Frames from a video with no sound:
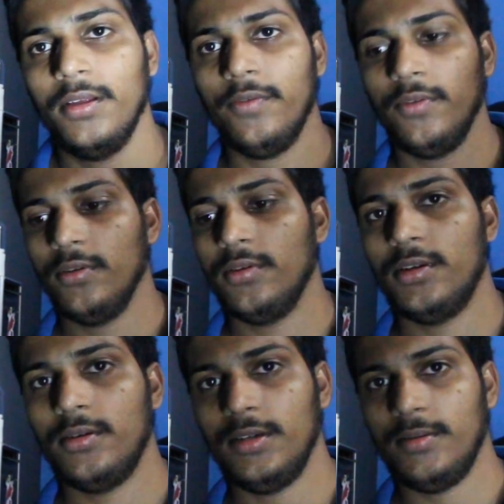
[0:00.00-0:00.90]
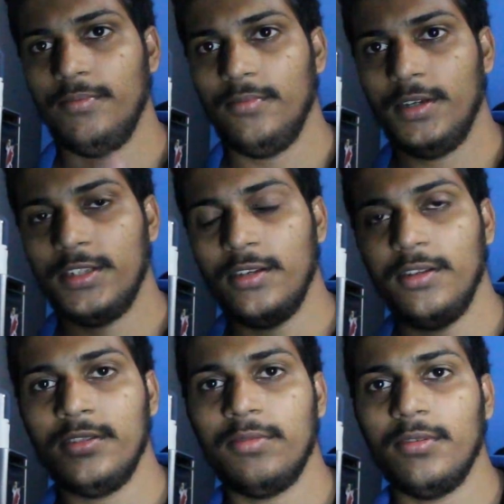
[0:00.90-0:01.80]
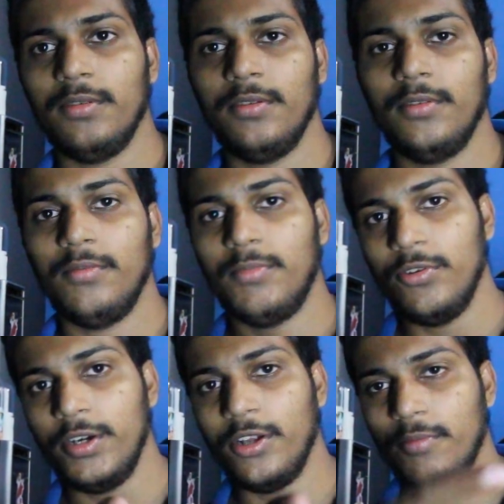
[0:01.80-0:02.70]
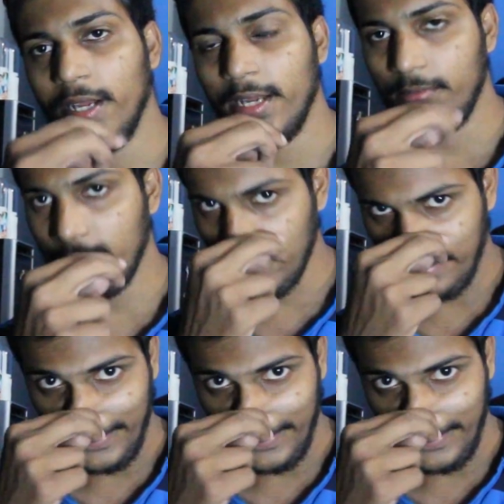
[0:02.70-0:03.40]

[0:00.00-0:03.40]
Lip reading: If you, it is mounted on my camera,